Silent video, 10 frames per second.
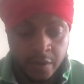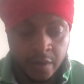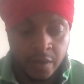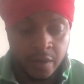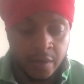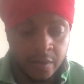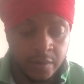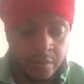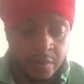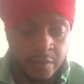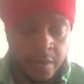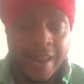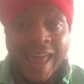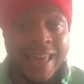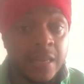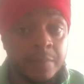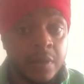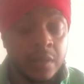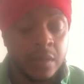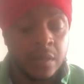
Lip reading: under the name